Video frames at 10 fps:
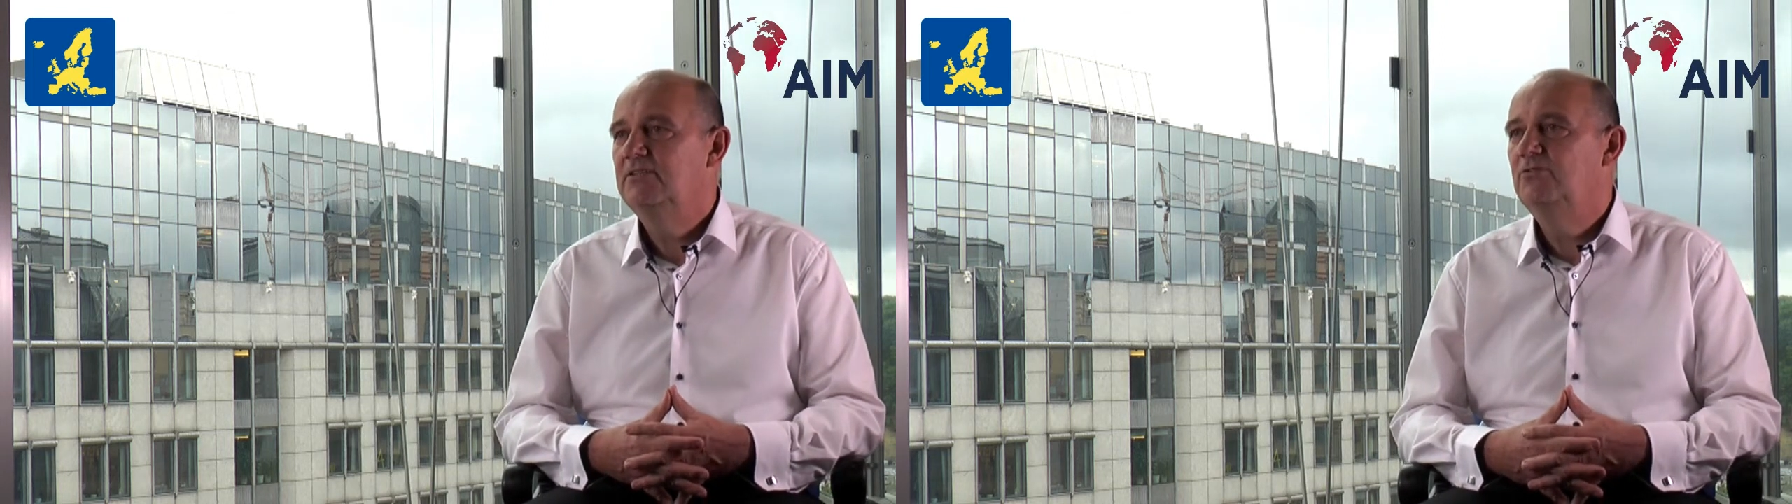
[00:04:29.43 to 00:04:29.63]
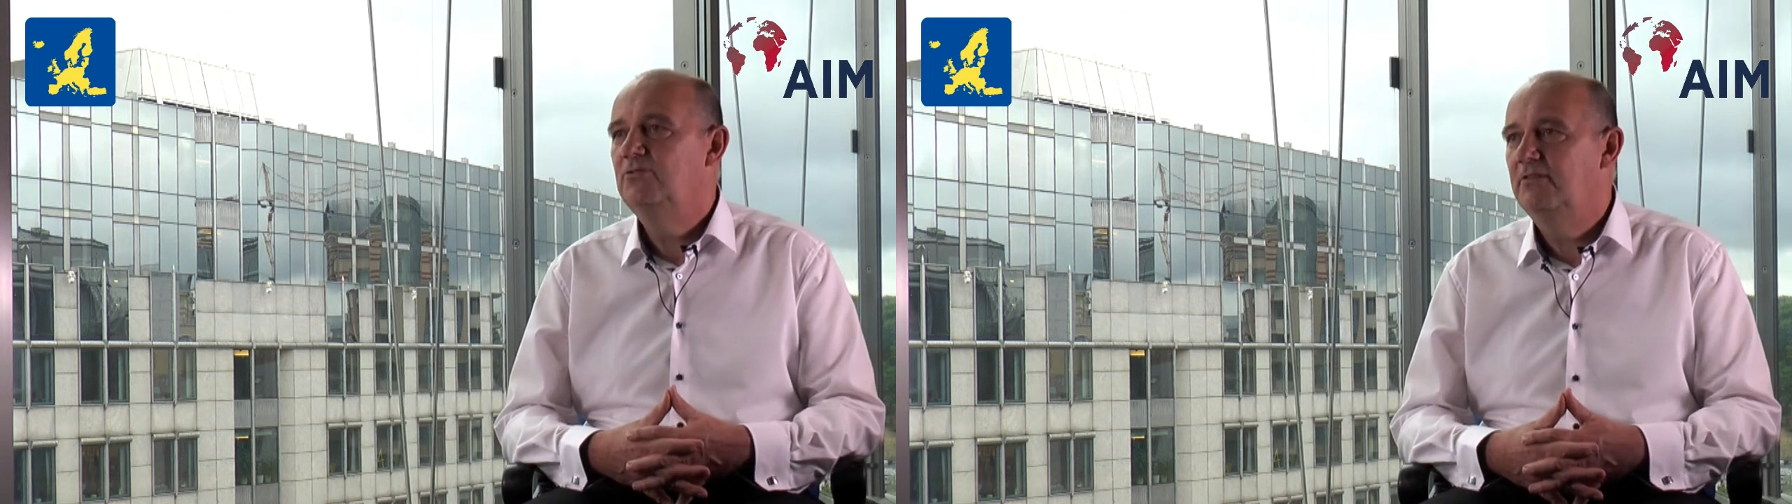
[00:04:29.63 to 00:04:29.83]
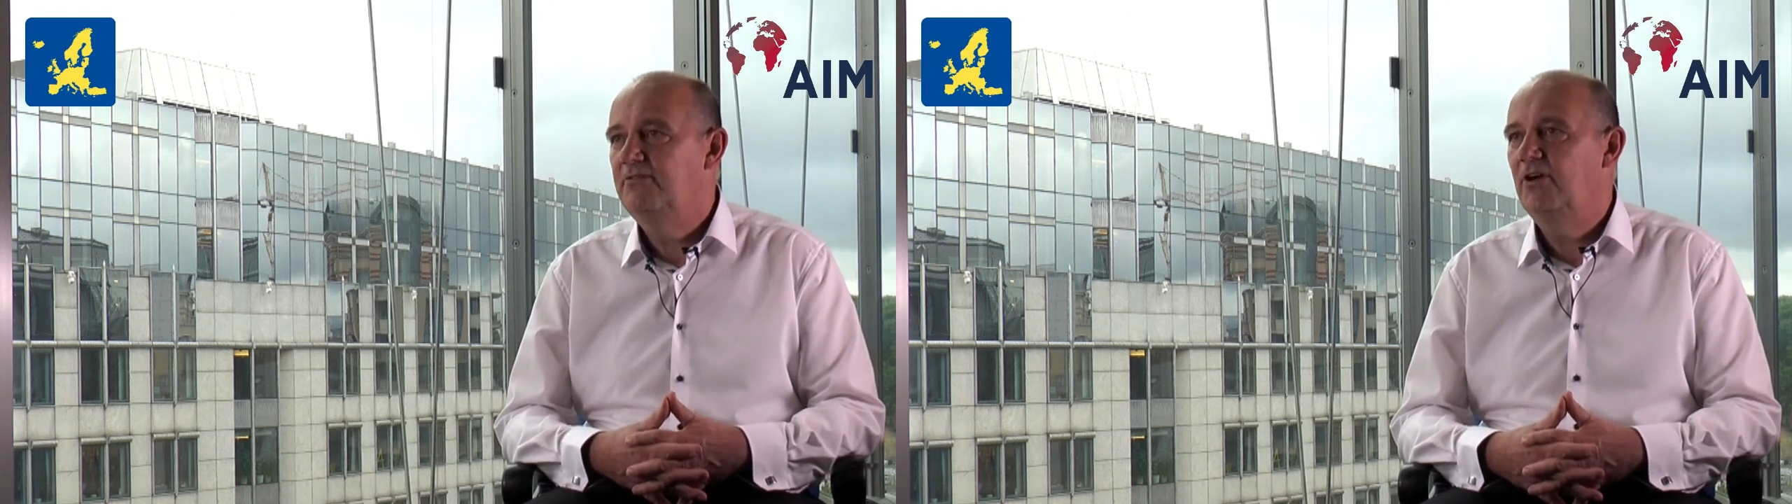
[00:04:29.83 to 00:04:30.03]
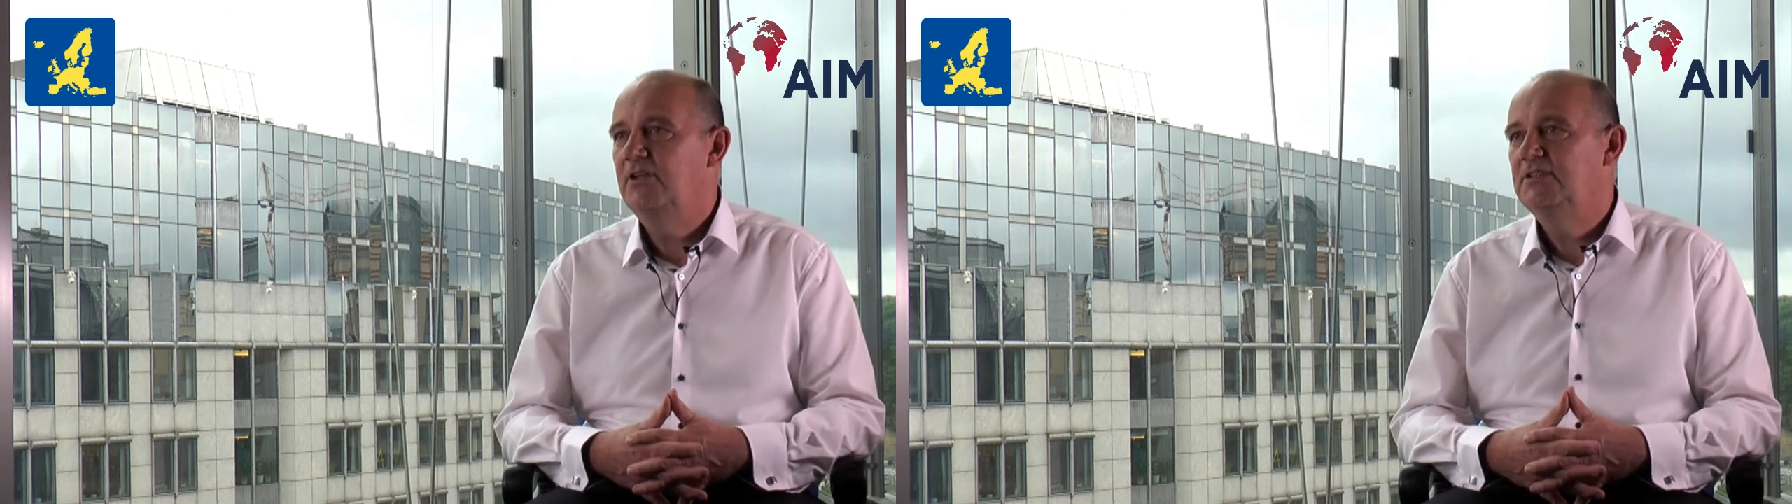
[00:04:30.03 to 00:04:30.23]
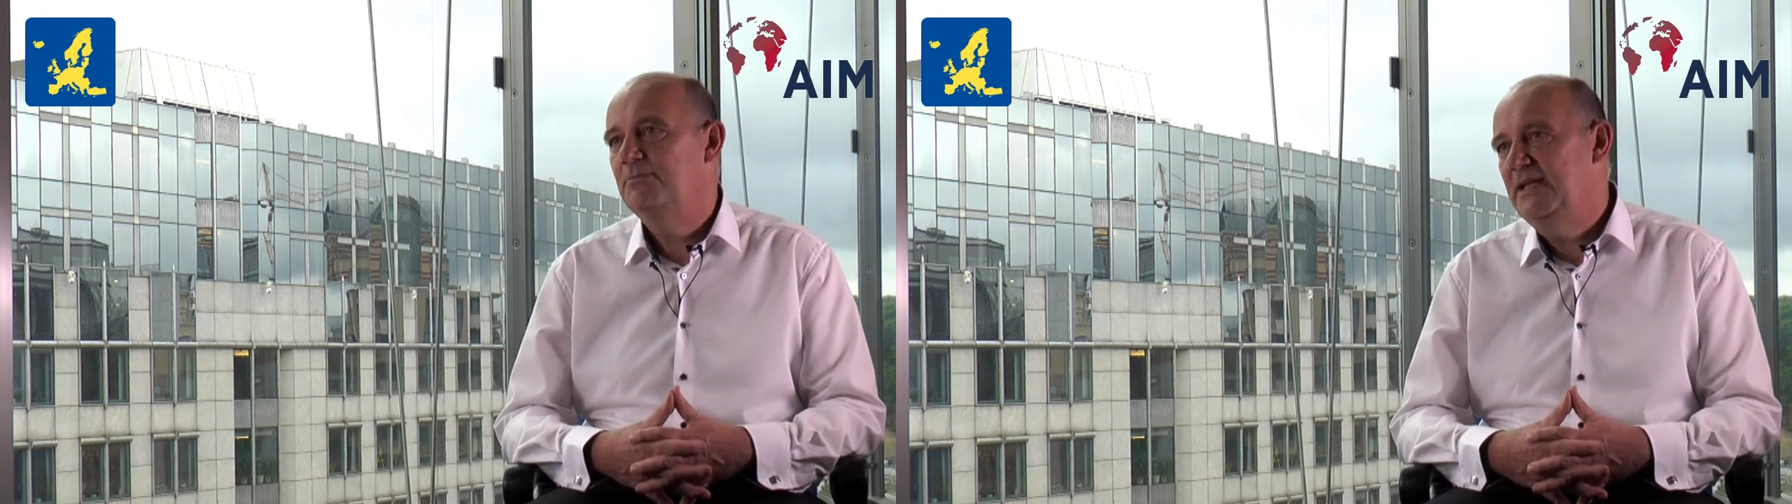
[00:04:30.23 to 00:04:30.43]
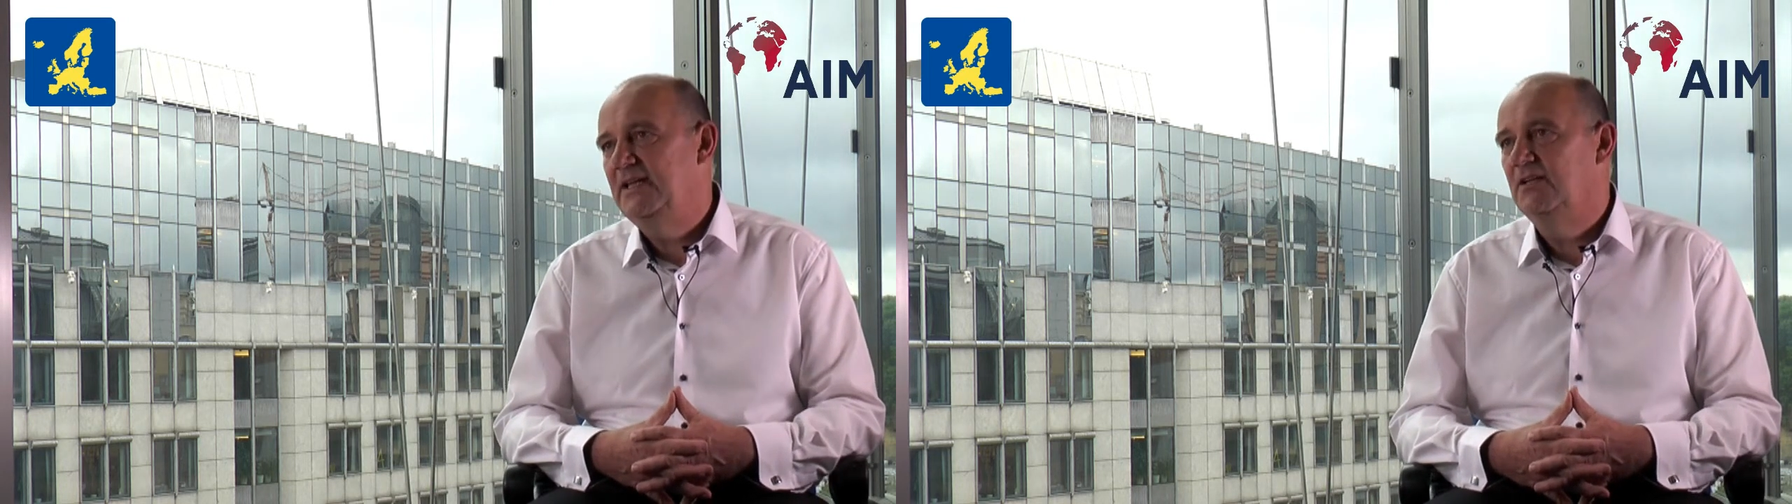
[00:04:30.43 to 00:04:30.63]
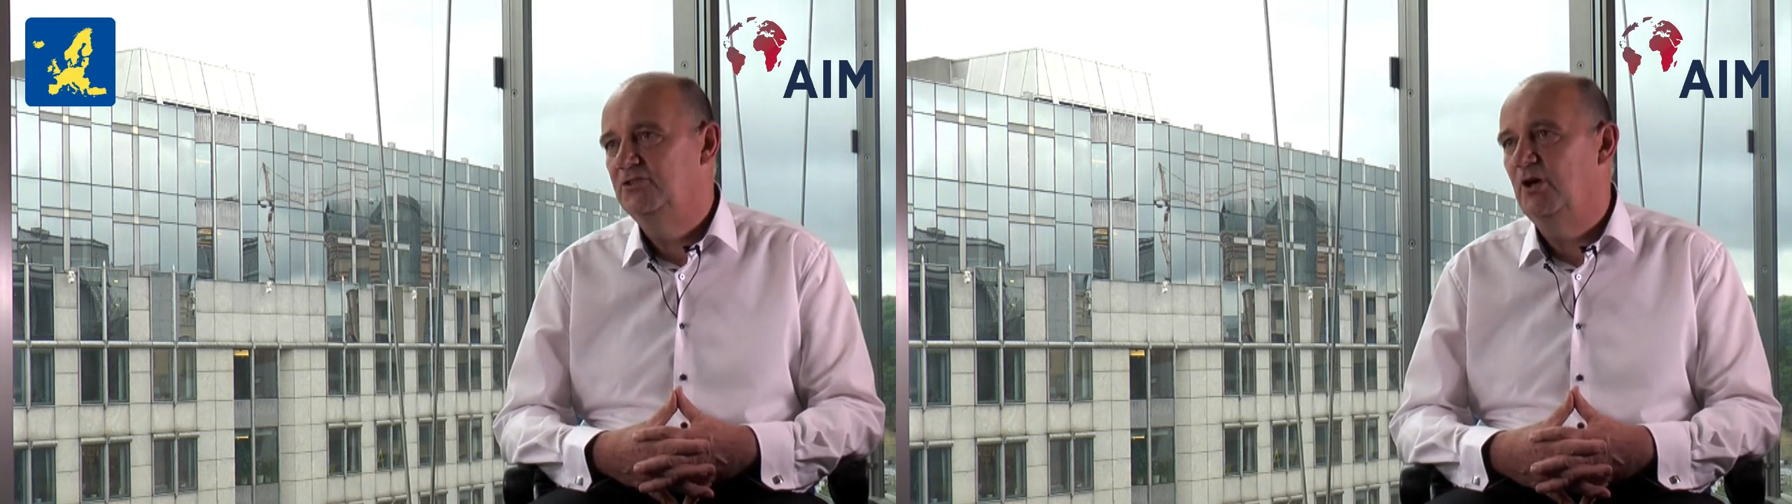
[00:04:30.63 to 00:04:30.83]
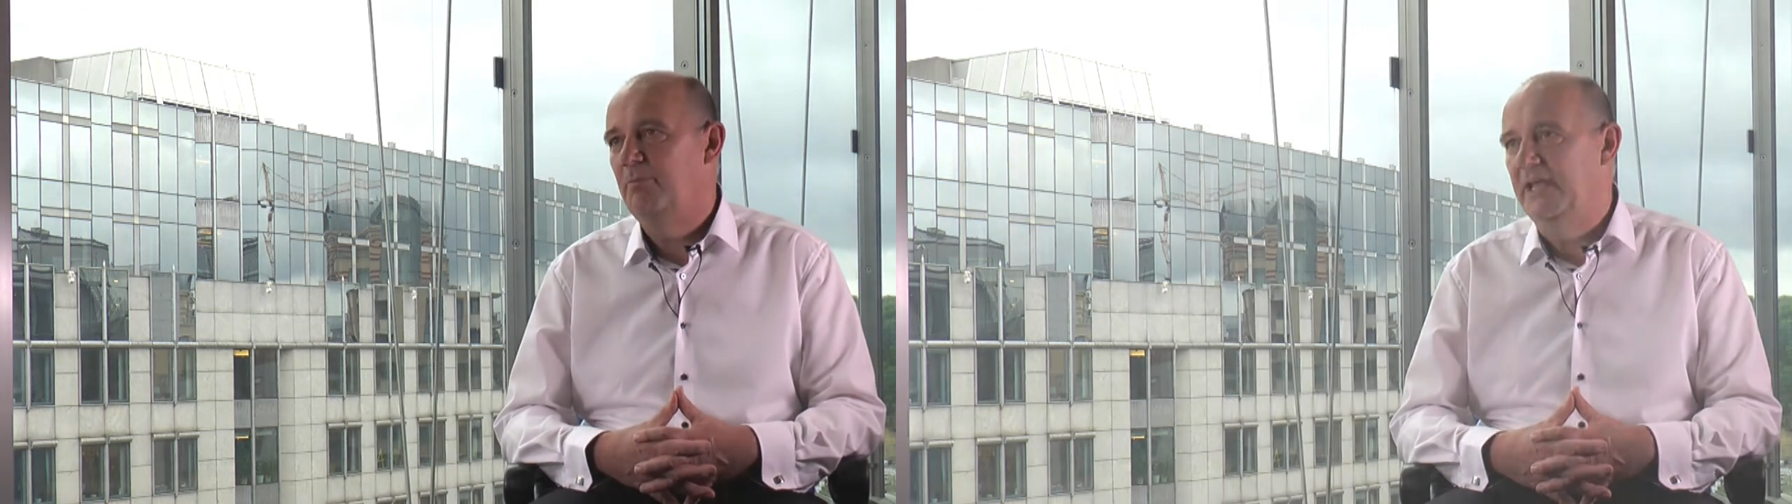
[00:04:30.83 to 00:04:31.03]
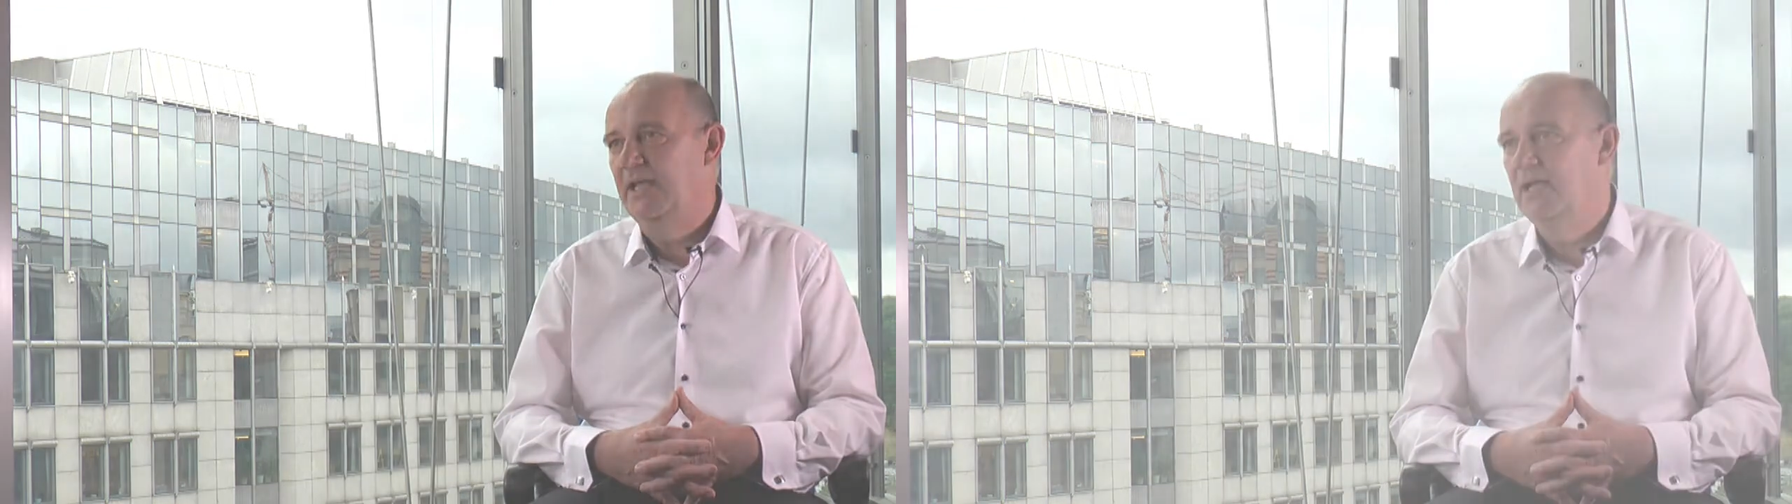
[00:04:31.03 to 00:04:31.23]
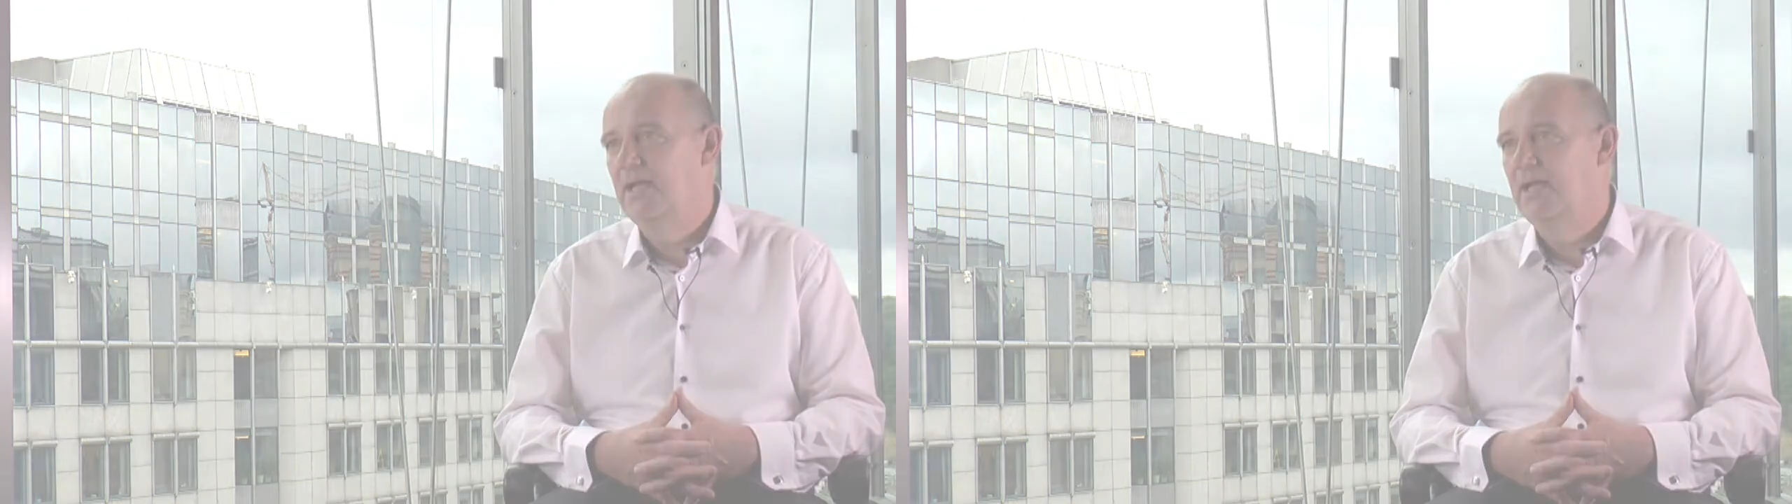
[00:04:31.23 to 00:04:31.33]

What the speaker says: to avoid medical shopping.